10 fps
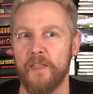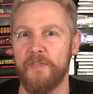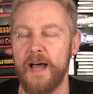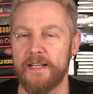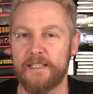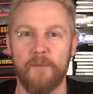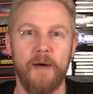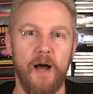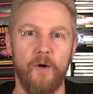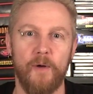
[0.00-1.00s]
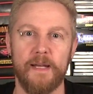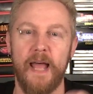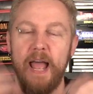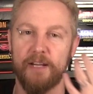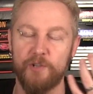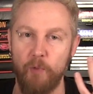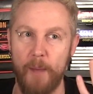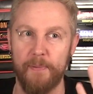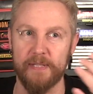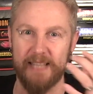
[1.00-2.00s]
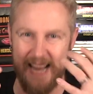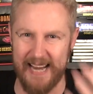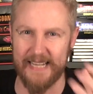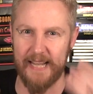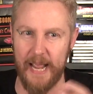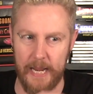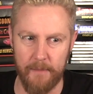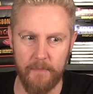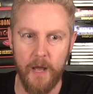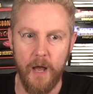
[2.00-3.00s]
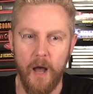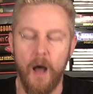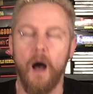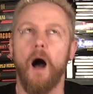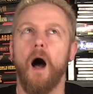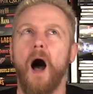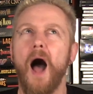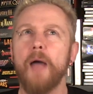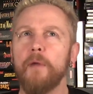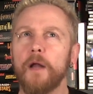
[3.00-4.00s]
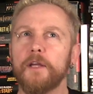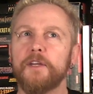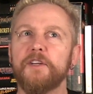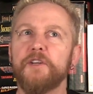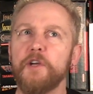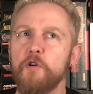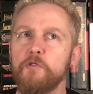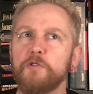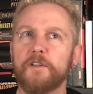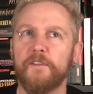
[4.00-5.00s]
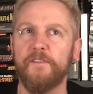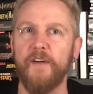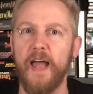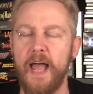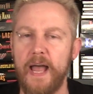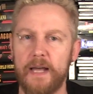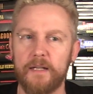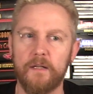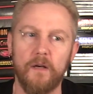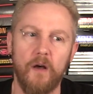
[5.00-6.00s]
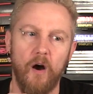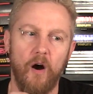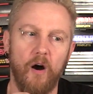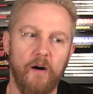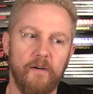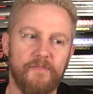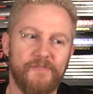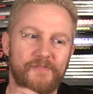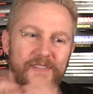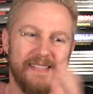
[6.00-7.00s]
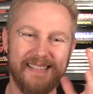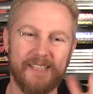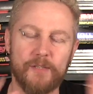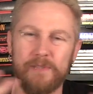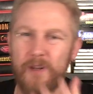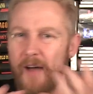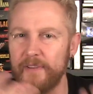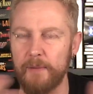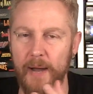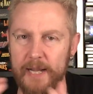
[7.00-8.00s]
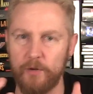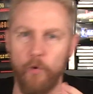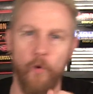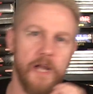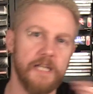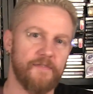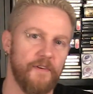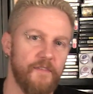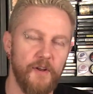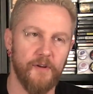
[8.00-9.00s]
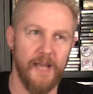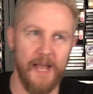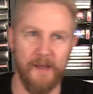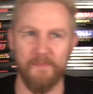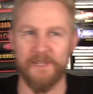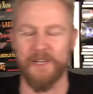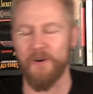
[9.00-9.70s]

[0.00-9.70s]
that somehow enhance your weapons in-game. I'm not a huge fan of you know having to buy toys for video games.